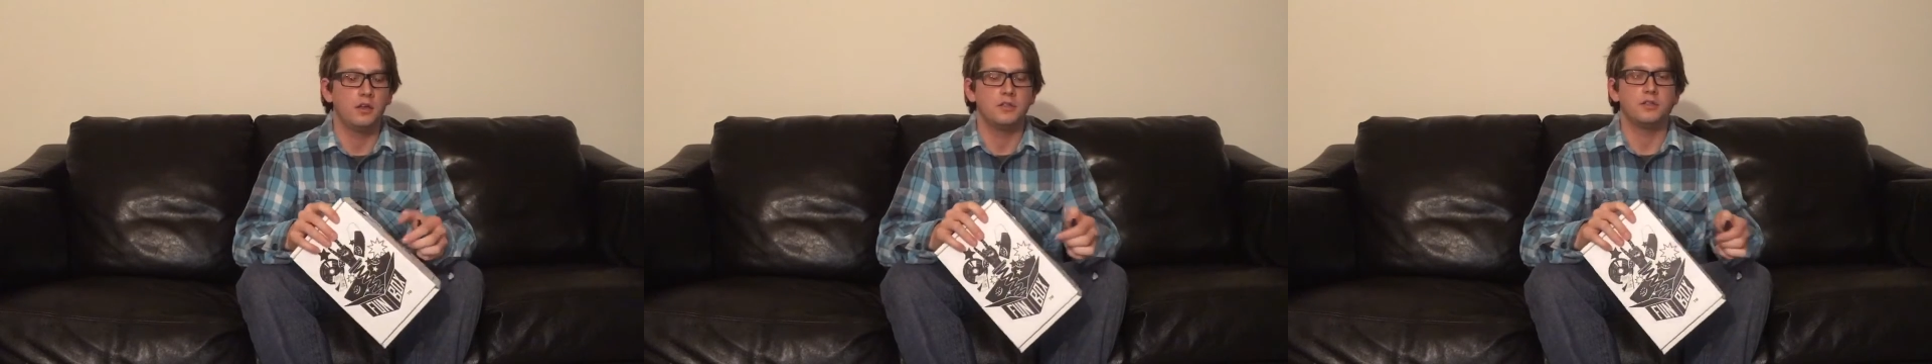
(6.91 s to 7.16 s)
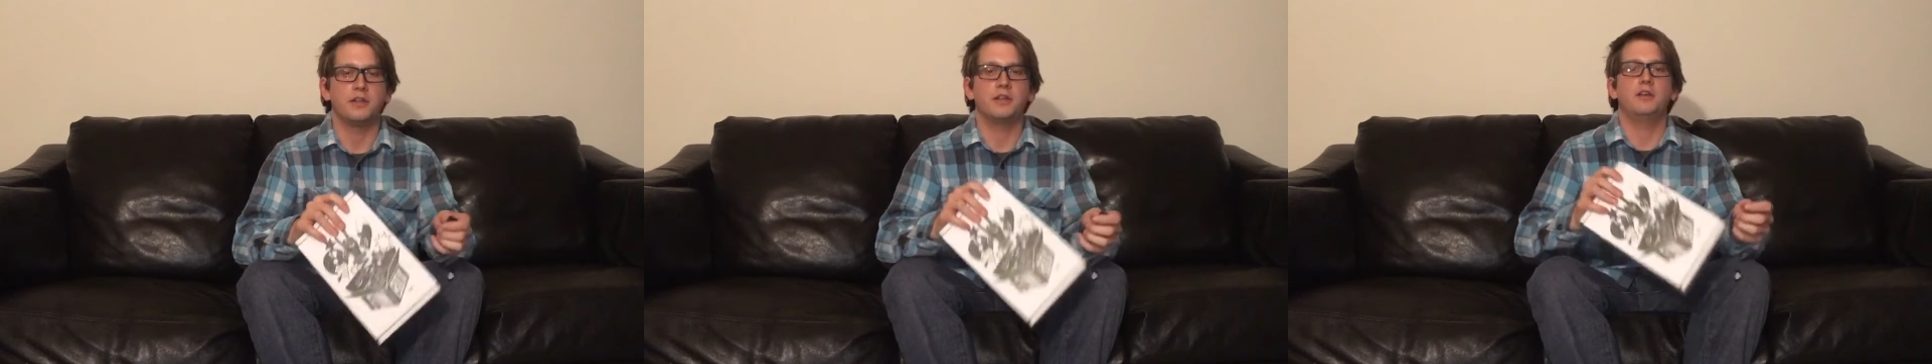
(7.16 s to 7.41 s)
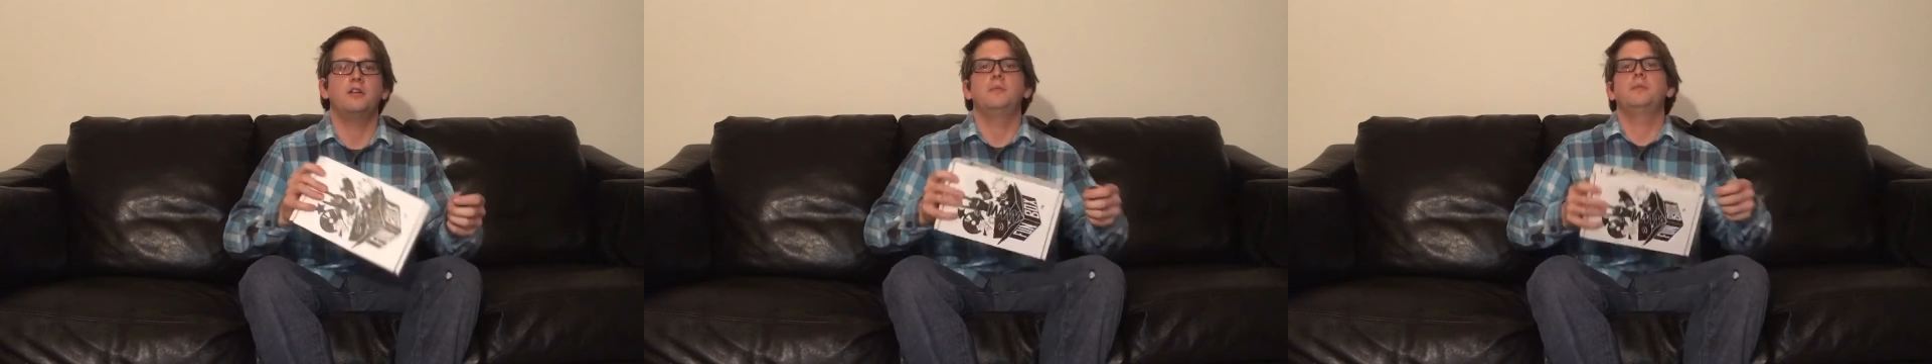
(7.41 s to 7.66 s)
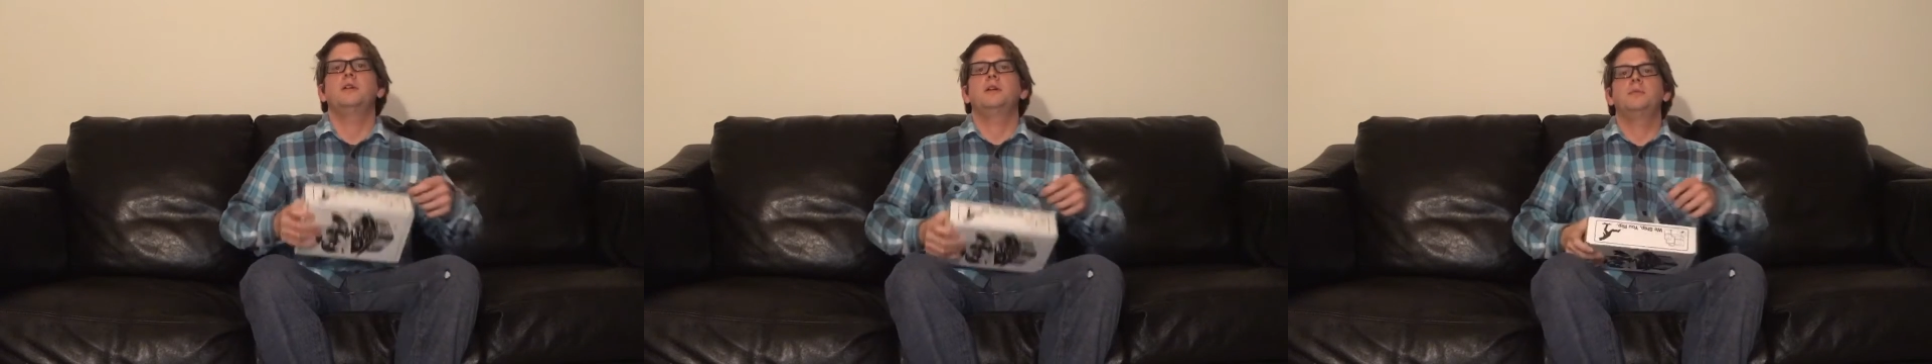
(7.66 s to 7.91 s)
So I thought I'd
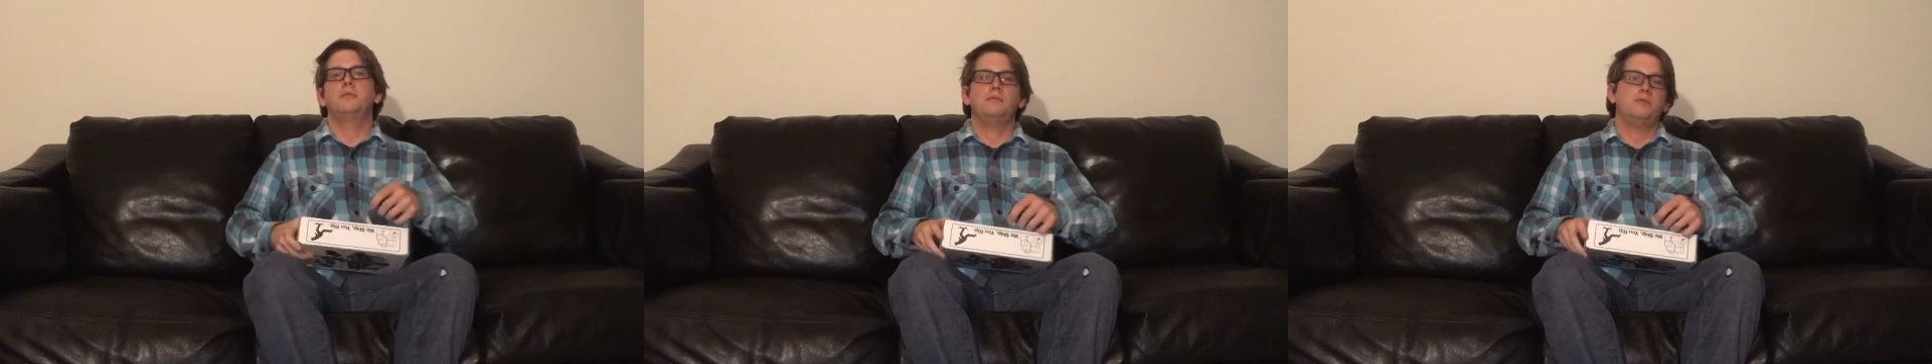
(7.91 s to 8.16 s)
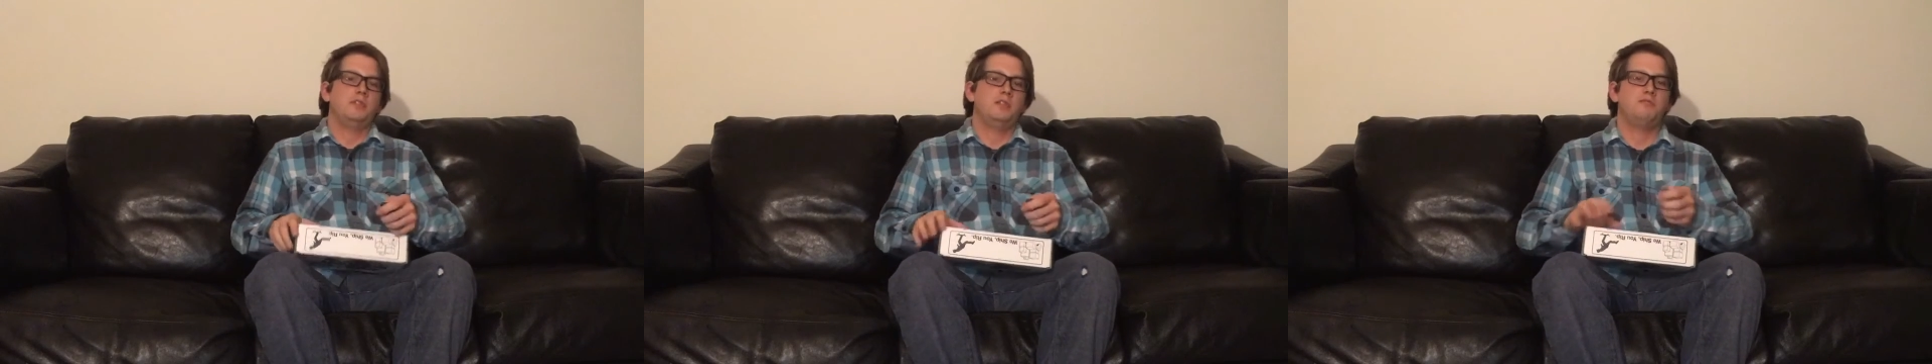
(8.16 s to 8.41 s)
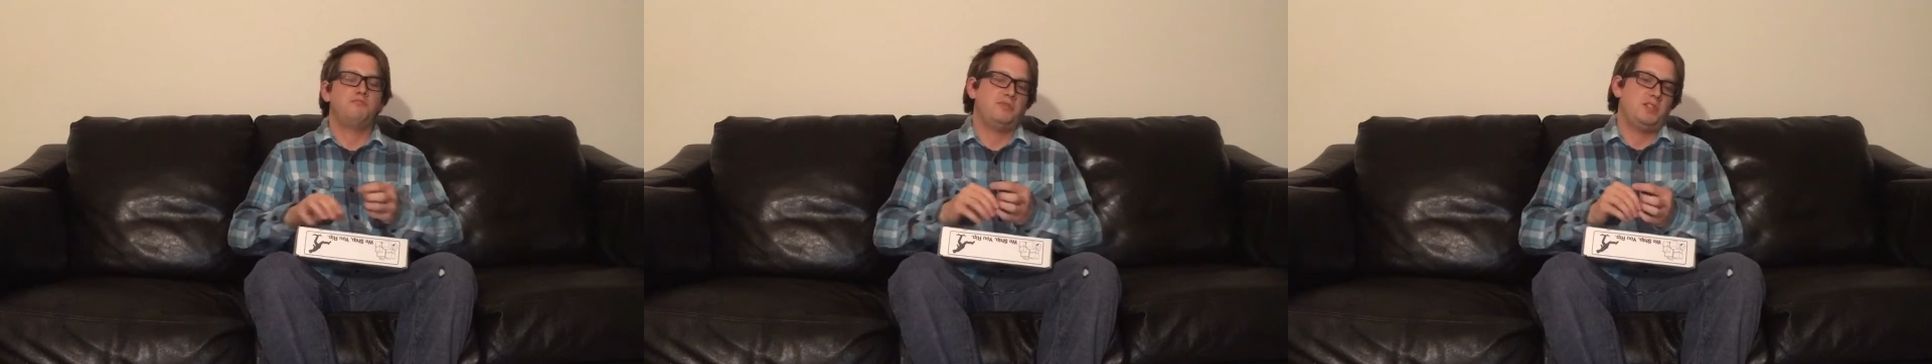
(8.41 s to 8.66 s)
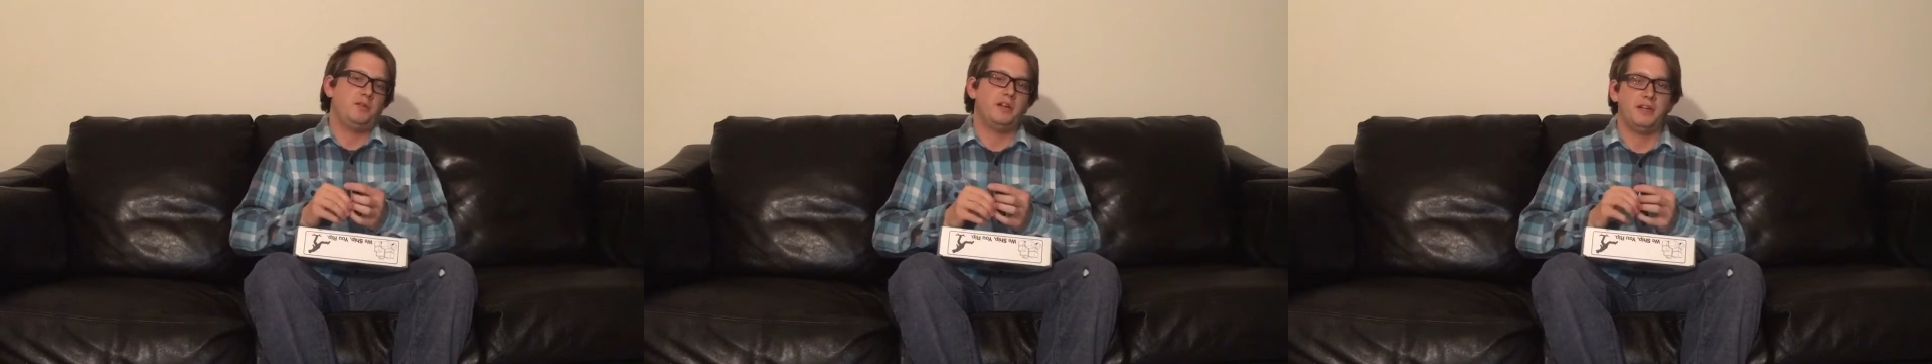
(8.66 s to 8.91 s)
open it up and just
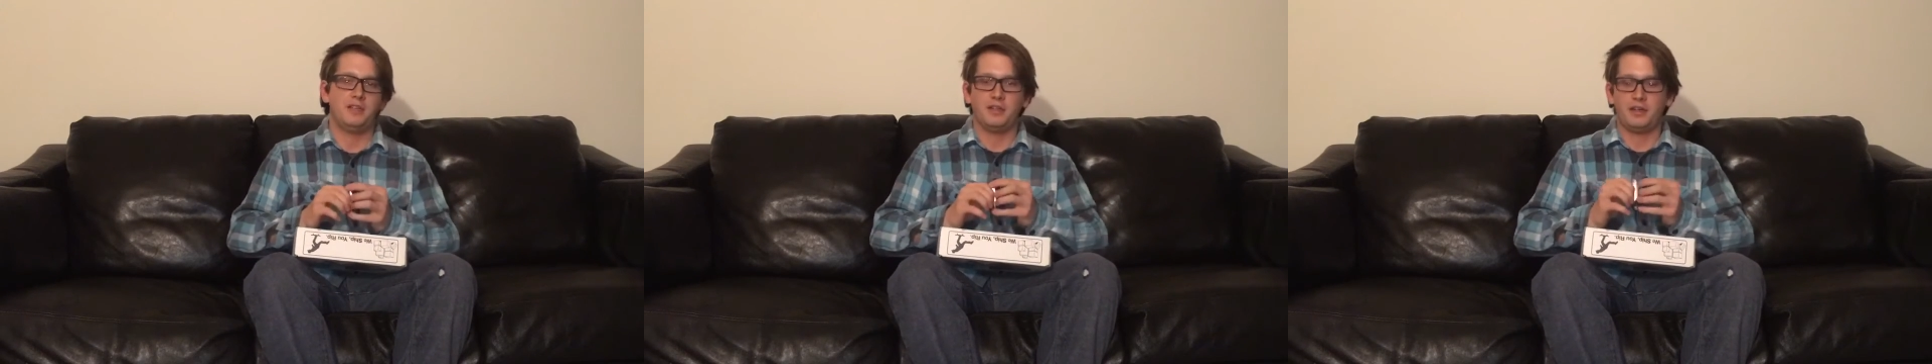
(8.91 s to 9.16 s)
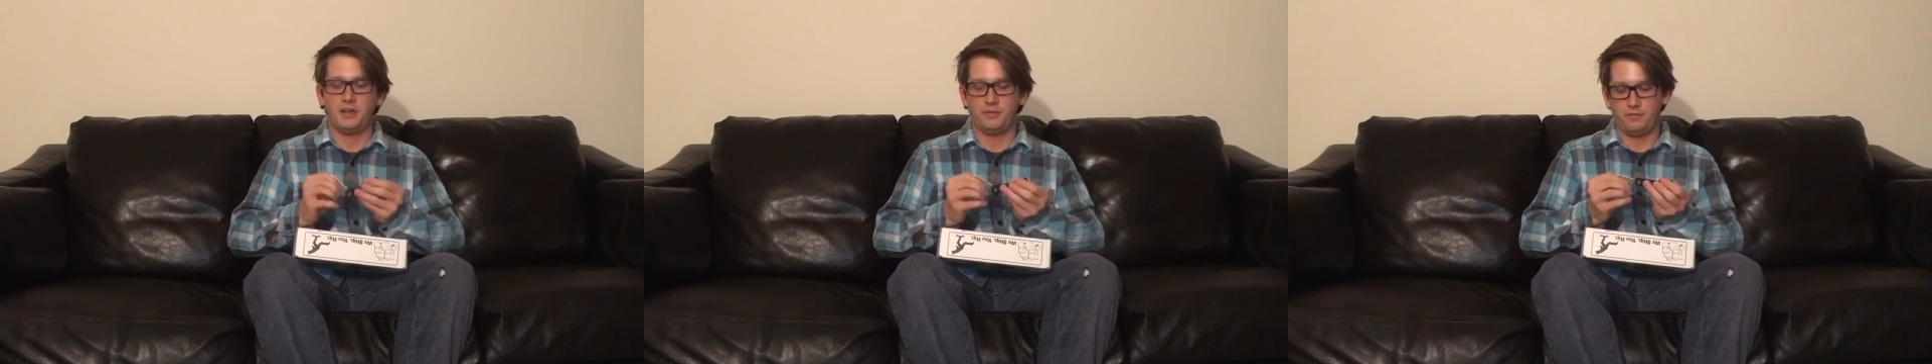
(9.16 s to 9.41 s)
see what I get today.